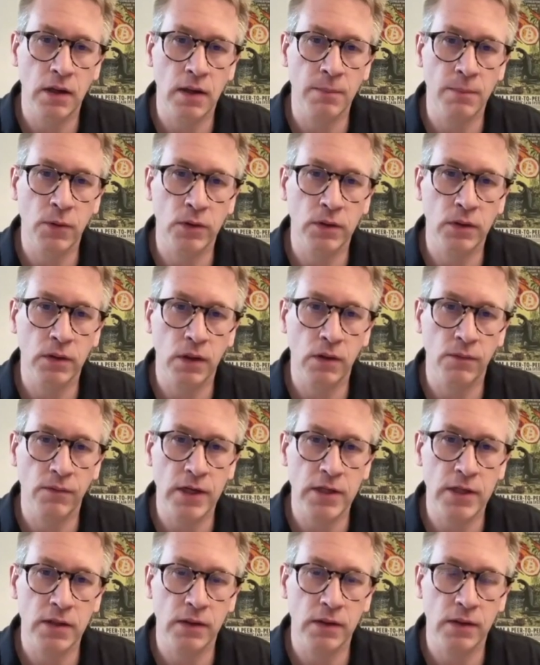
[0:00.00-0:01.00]
important
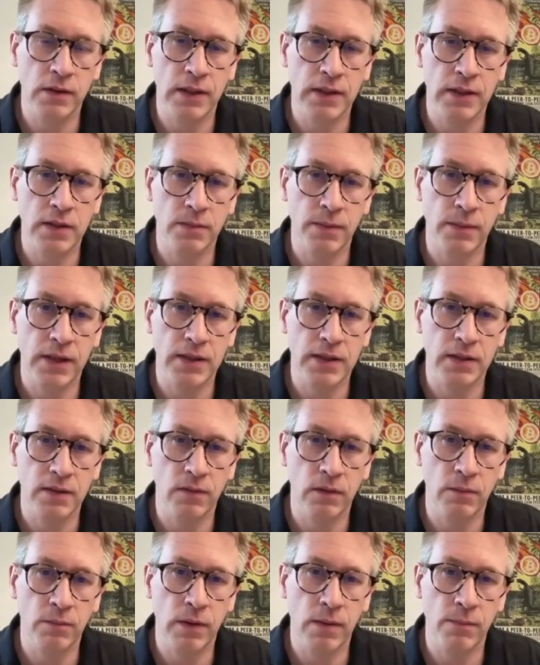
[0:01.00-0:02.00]
innovation in that space and
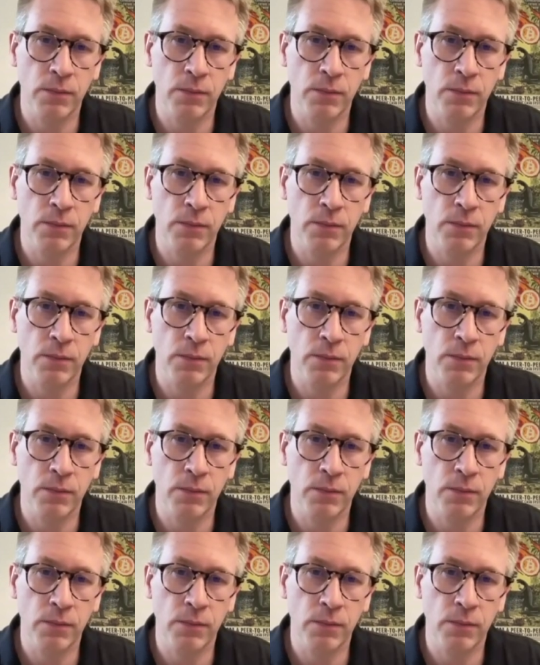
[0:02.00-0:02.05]
will be